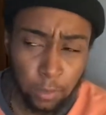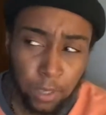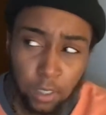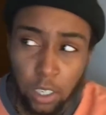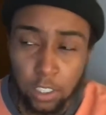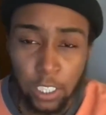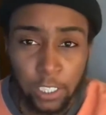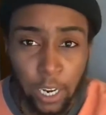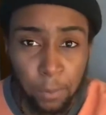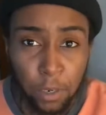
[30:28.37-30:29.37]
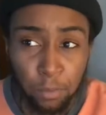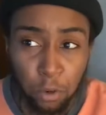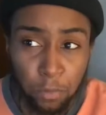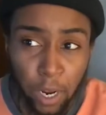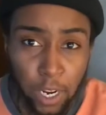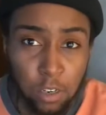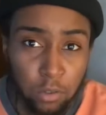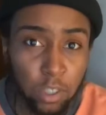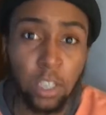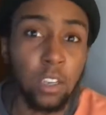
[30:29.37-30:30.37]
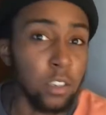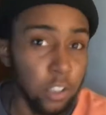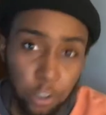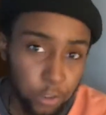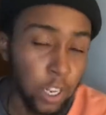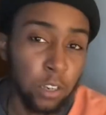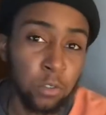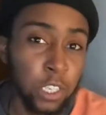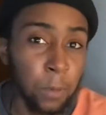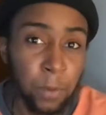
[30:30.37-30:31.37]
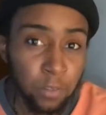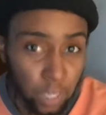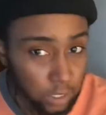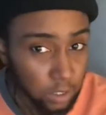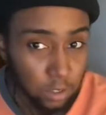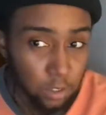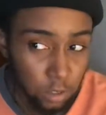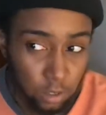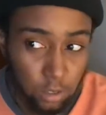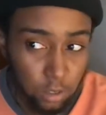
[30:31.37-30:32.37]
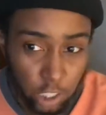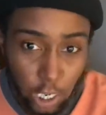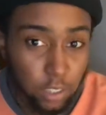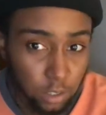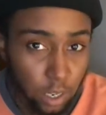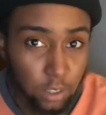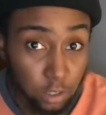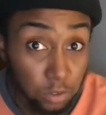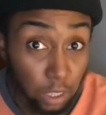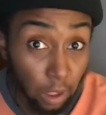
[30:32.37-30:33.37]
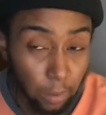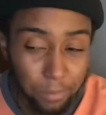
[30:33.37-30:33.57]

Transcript: I'm like, Yeah, because I damn near broke my ankle, and you're not going to give me advice to change that. So stop.